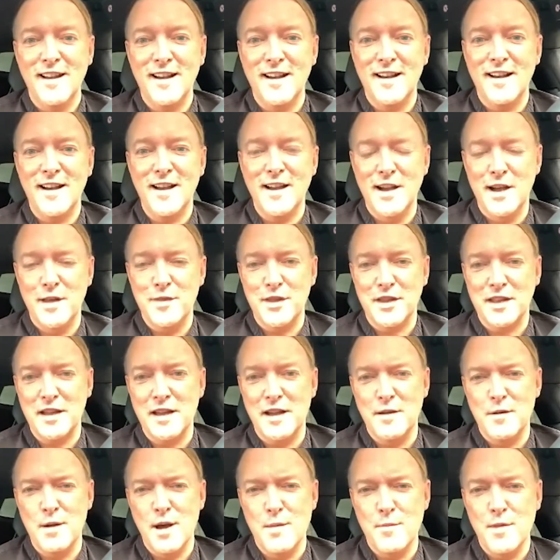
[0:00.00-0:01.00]
I
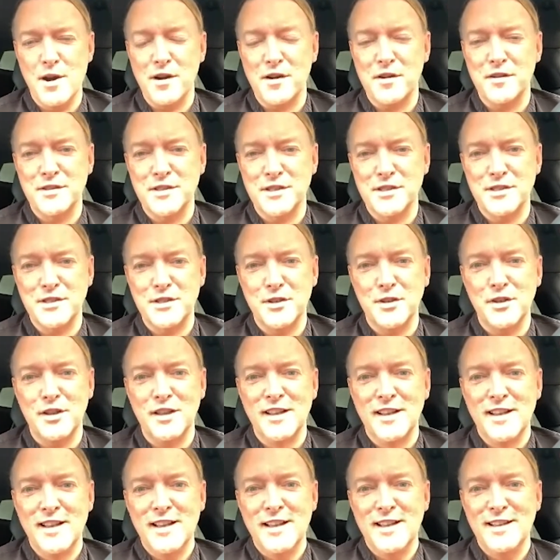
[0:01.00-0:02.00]
think Americans are
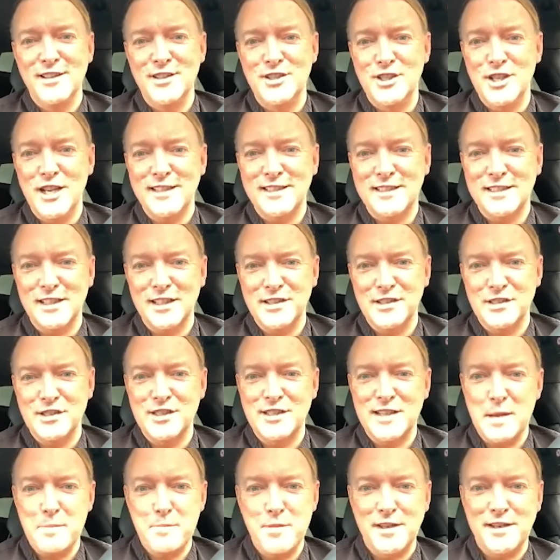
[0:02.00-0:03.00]
still gently
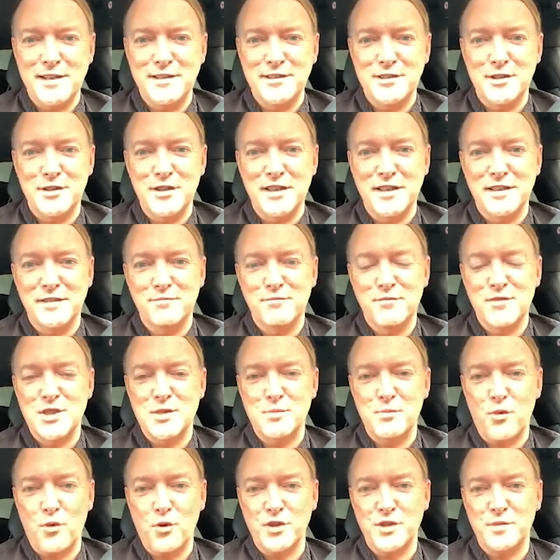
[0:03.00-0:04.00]
stepping into the
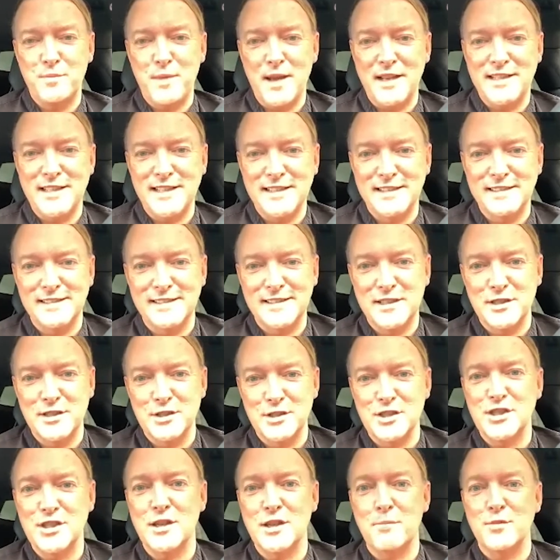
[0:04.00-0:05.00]
sports betting
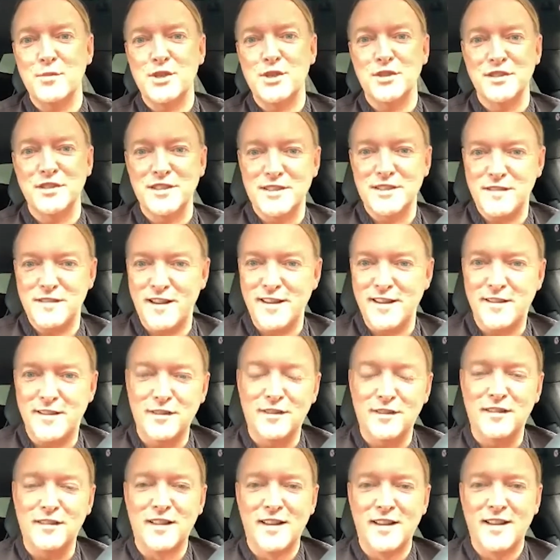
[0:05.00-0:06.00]
consumption
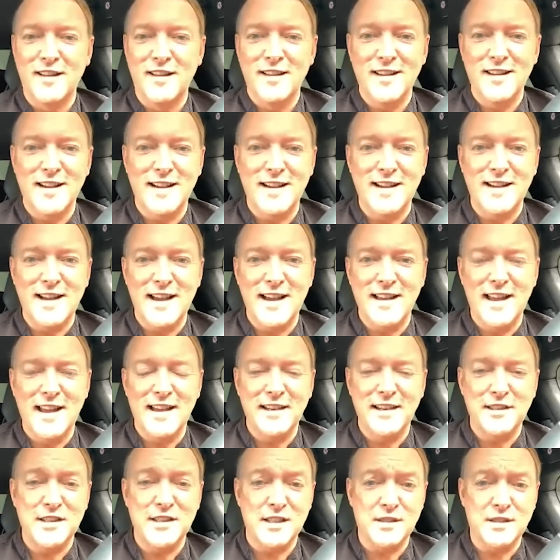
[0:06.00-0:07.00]
cycle.
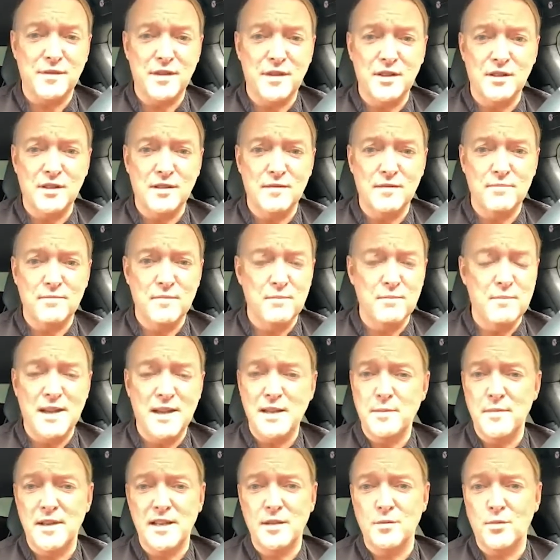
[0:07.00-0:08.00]
And it does feel
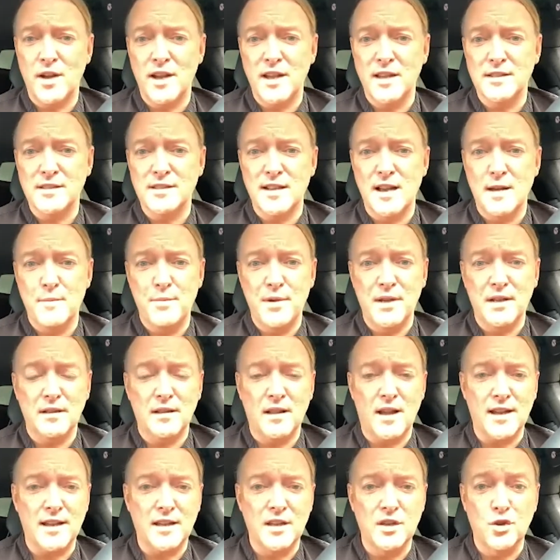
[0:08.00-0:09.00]
many ways a
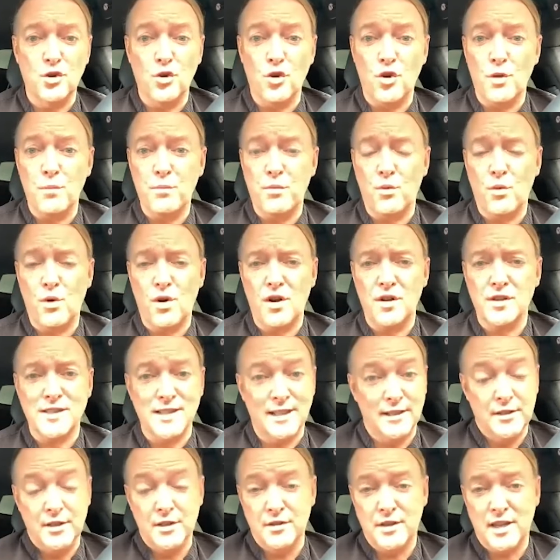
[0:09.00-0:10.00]
bit like Europe was,
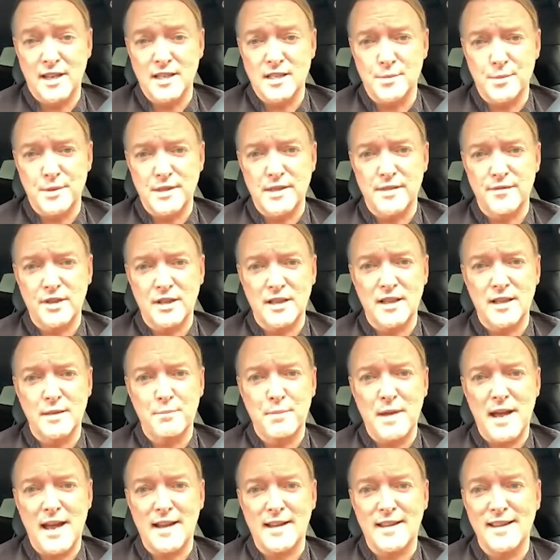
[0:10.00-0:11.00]
and the UK
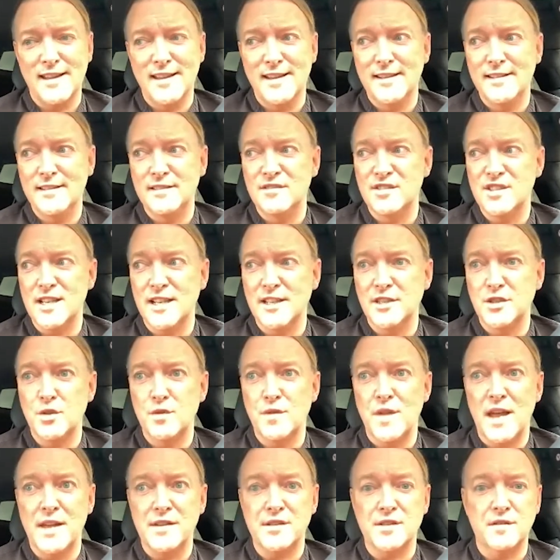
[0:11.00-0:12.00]
specifically, back in, say,
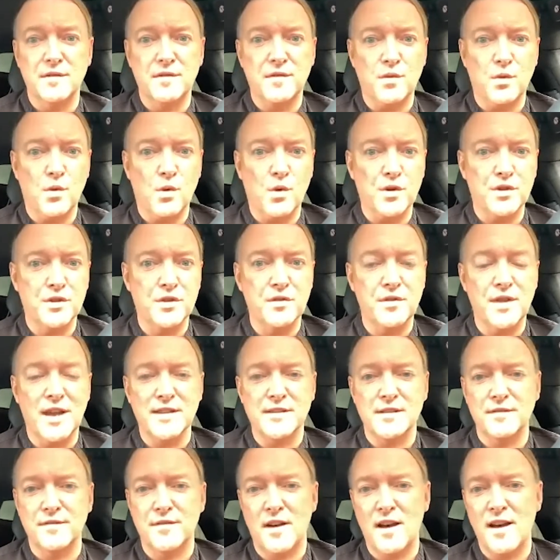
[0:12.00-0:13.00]
2004,
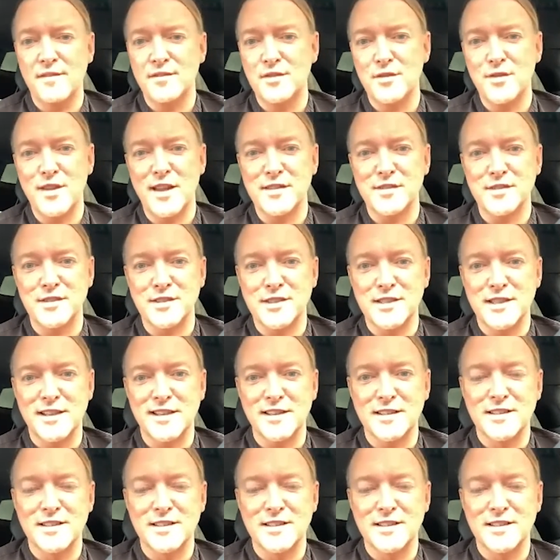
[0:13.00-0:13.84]
2005, 2006.